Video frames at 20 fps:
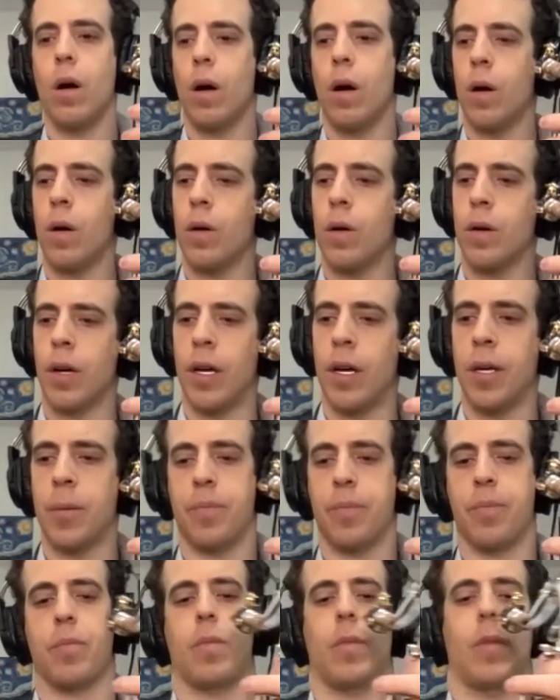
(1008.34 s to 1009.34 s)
Okay,
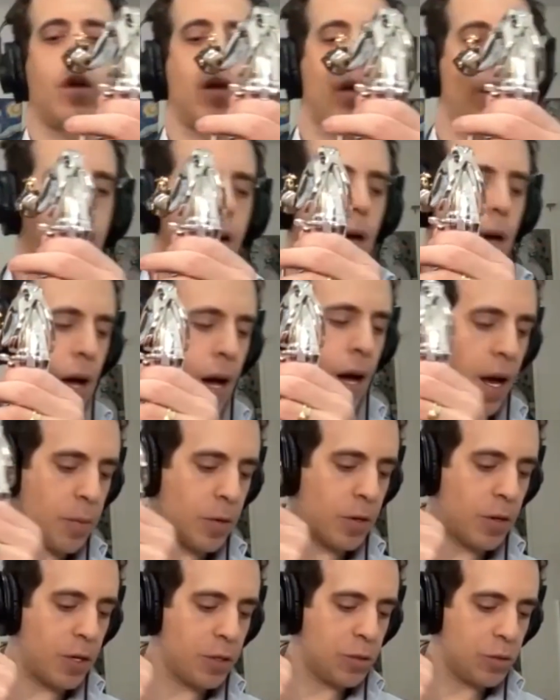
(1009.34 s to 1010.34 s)
I'm
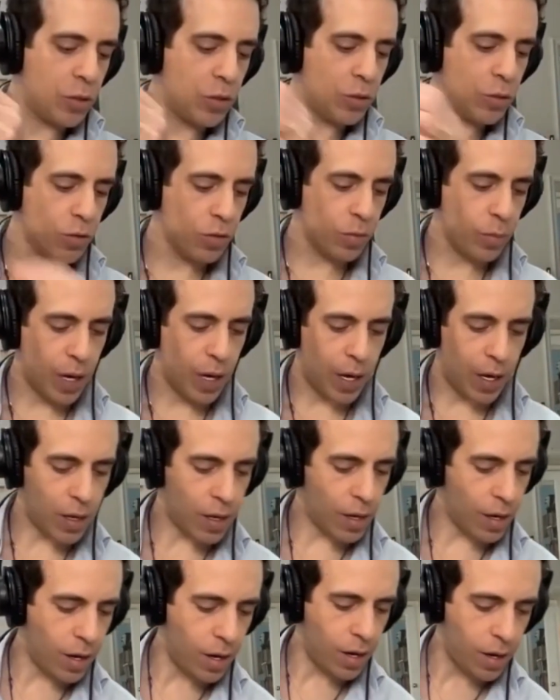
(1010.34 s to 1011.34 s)
going to use my
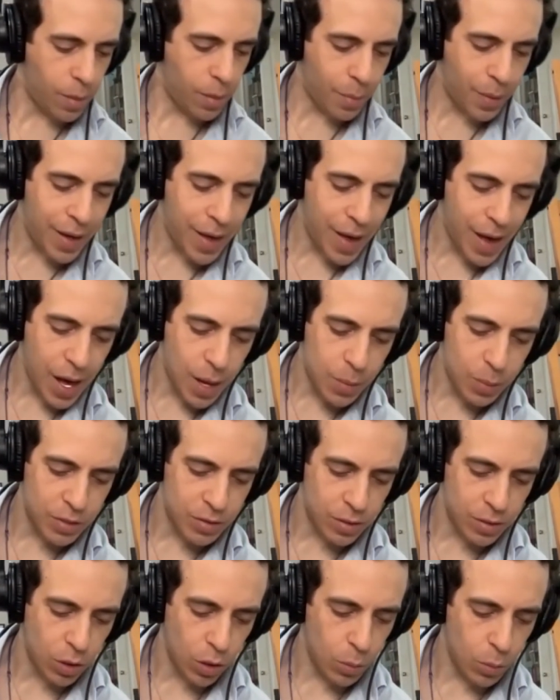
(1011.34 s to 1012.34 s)
app as
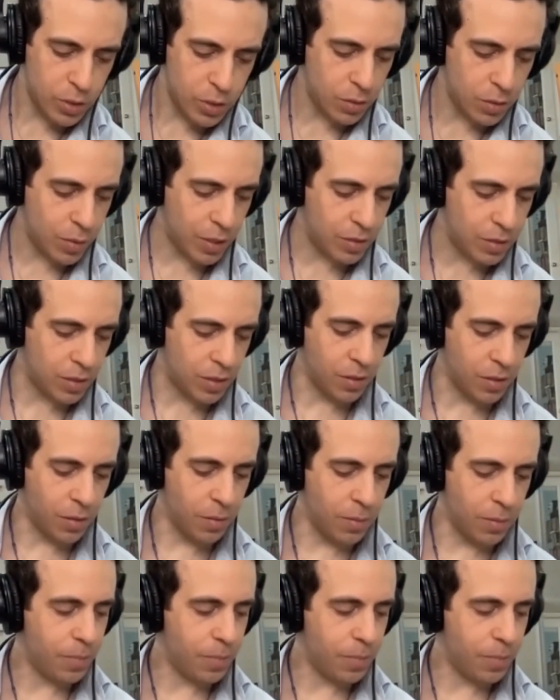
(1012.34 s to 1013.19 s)
accompaniment here.